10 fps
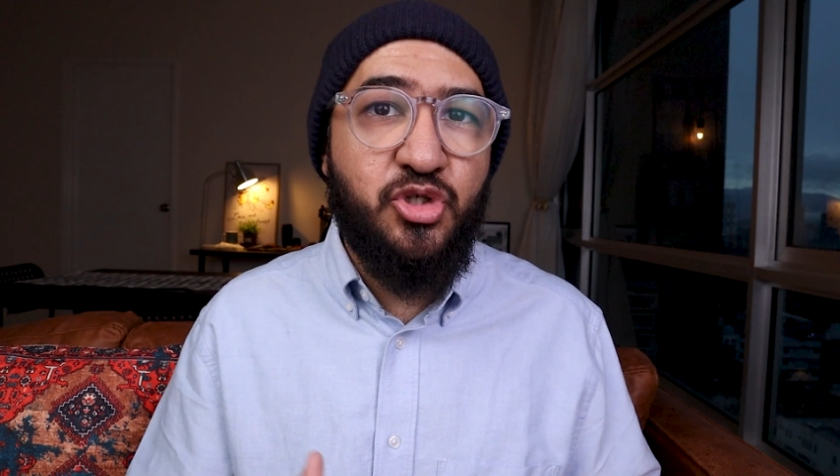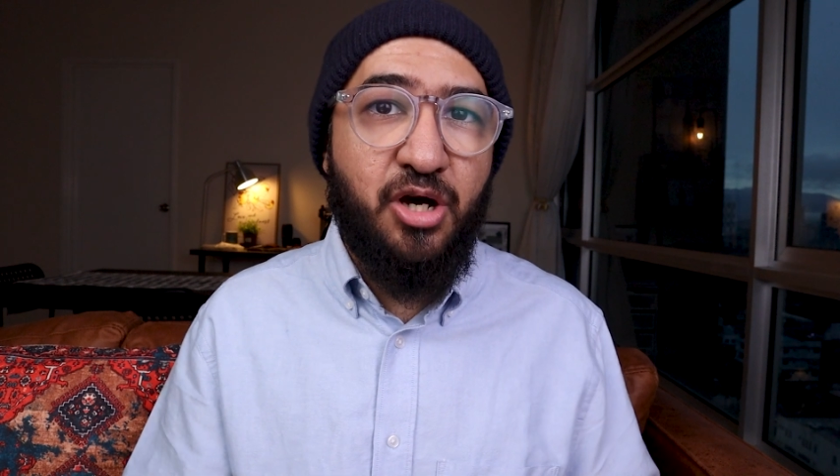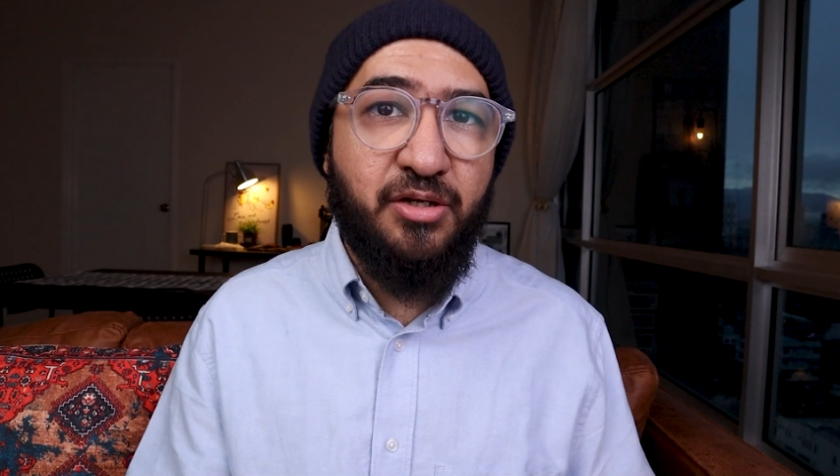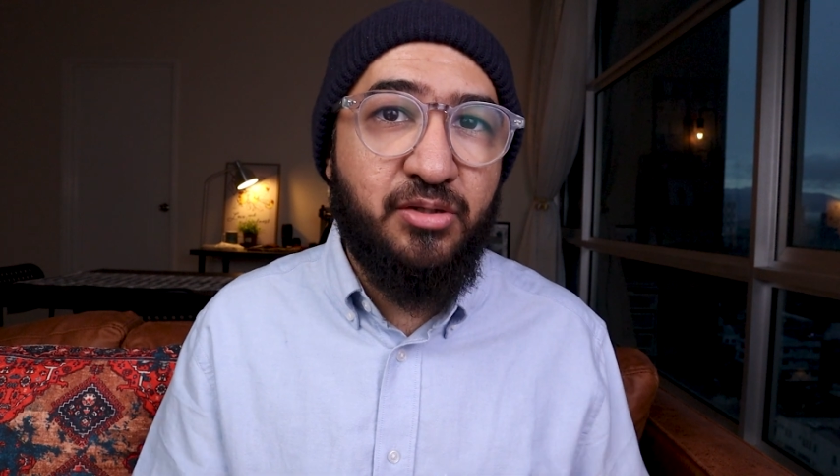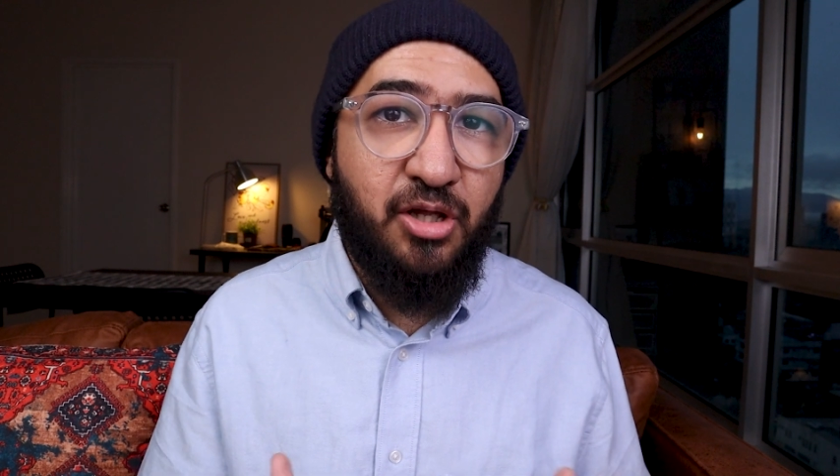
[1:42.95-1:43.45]

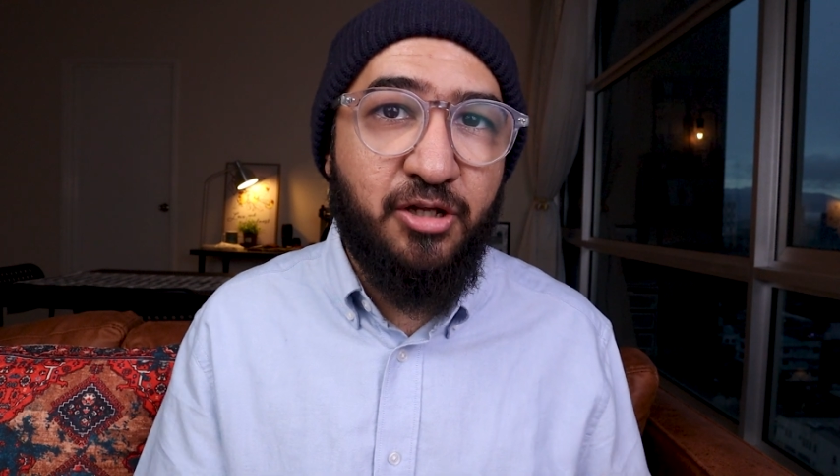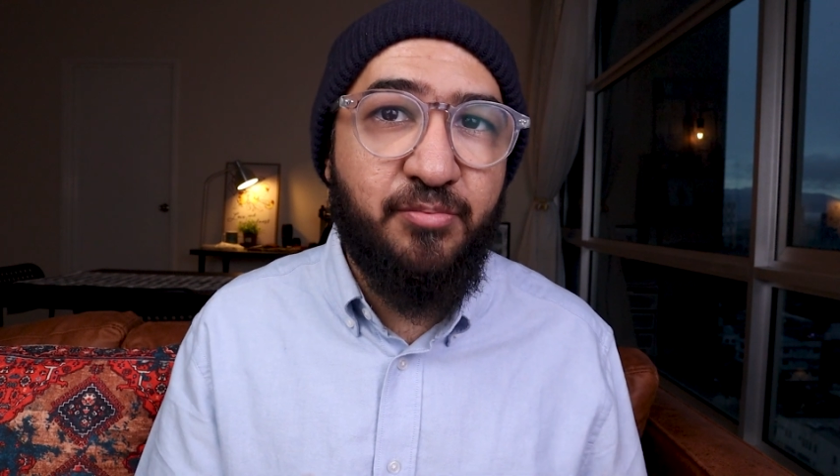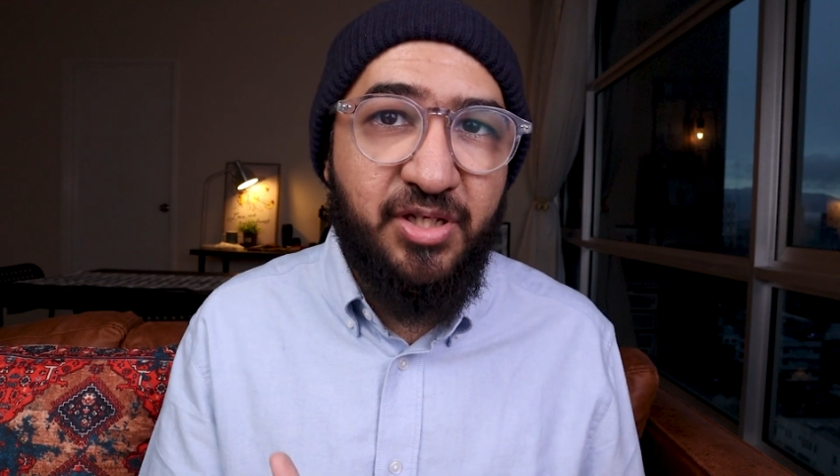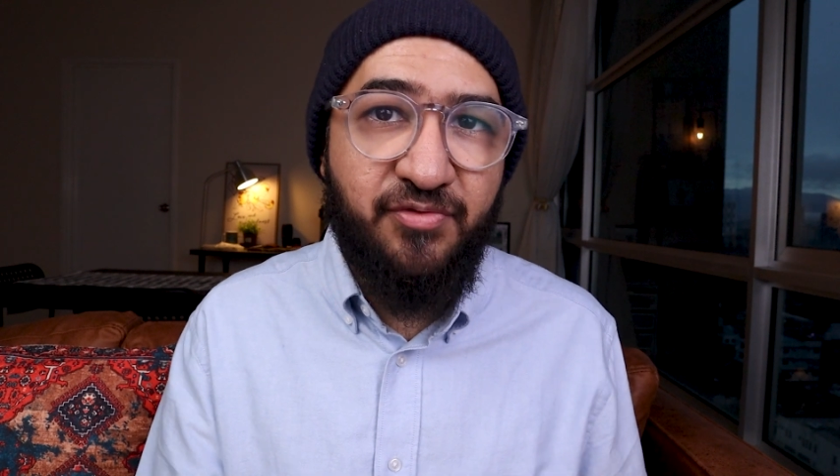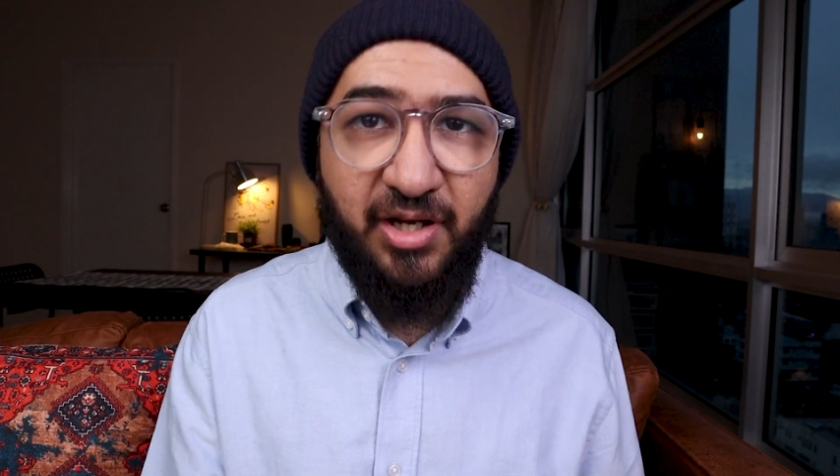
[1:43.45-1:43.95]

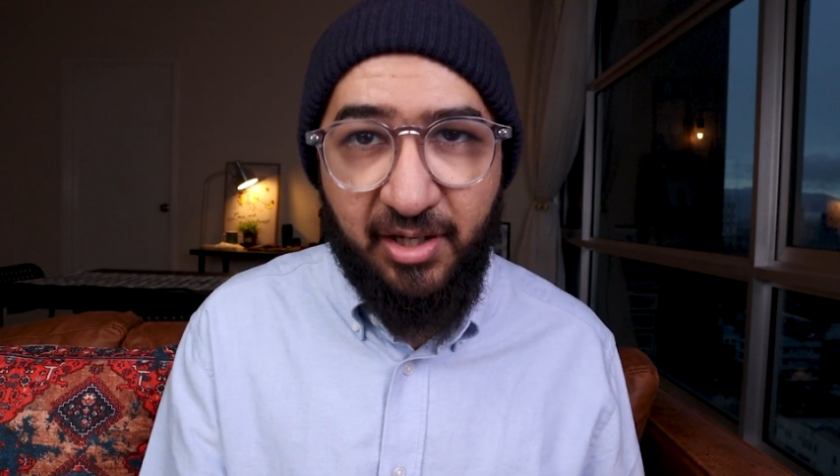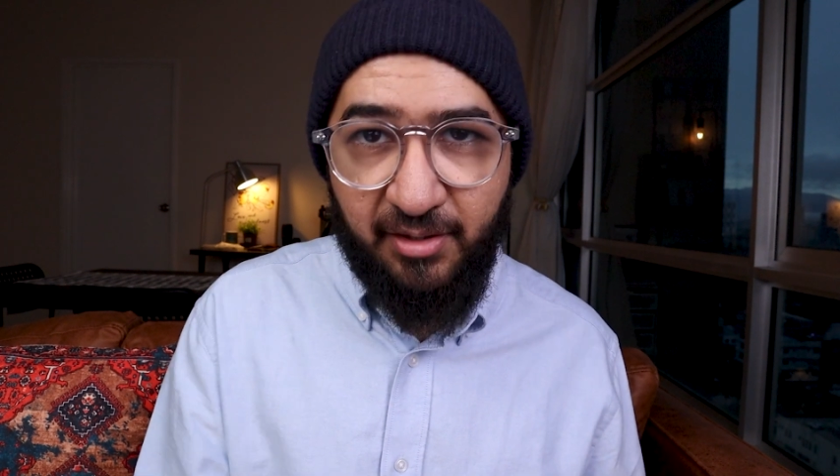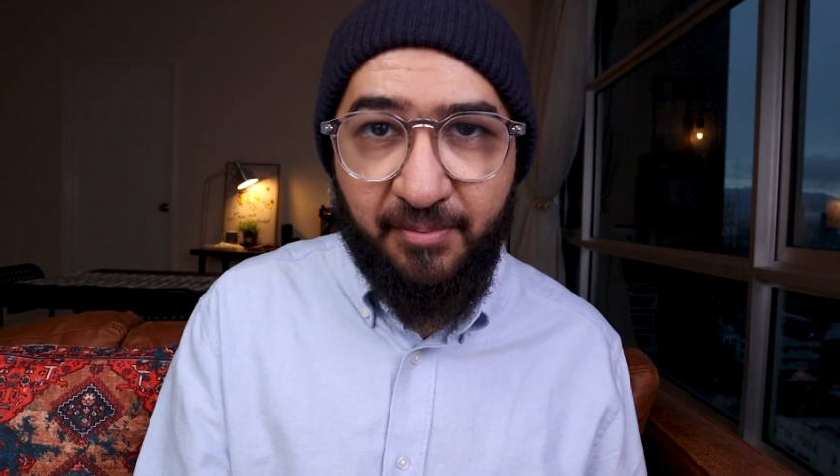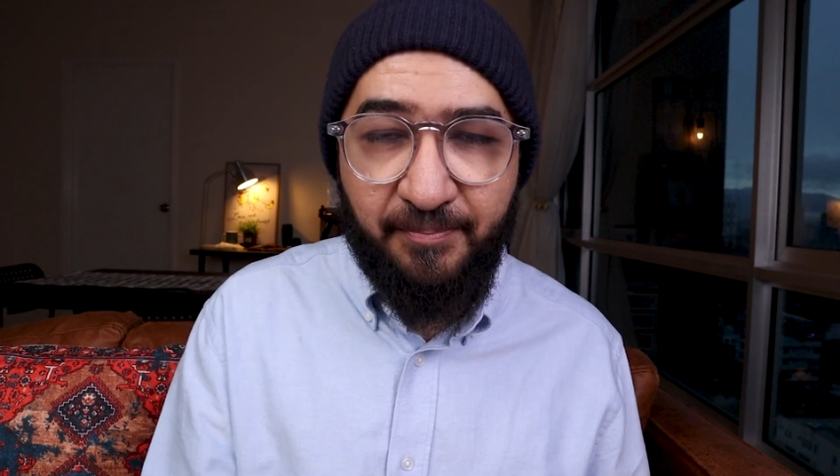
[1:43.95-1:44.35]
Jean-Claude Biver.